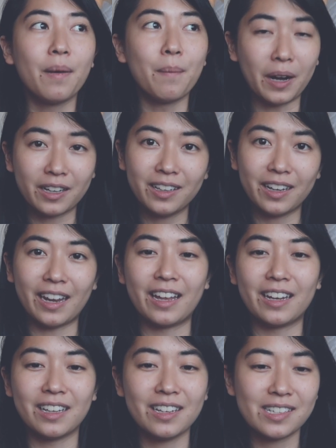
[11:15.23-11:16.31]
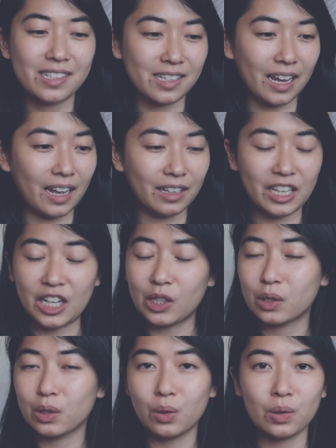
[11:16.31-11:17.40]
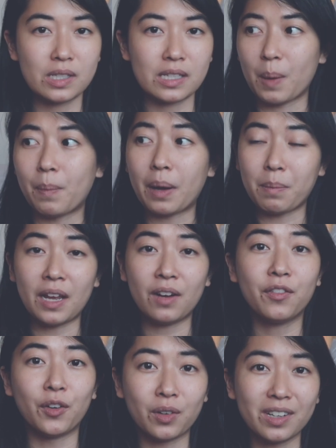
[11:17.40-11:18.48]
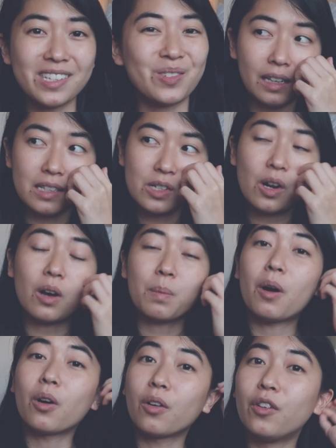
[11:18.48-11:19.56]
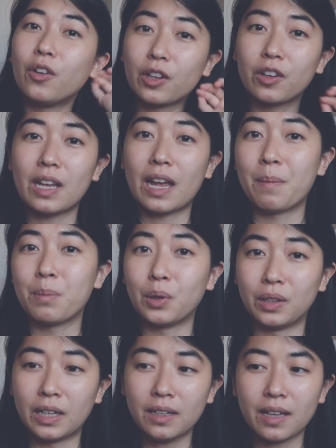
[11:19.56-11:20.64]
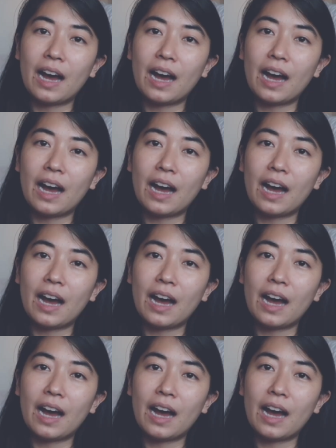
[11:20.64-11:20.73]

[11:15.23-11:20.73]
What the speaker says: bucket, and this includes my main focus, the stock portfolio that I'm building.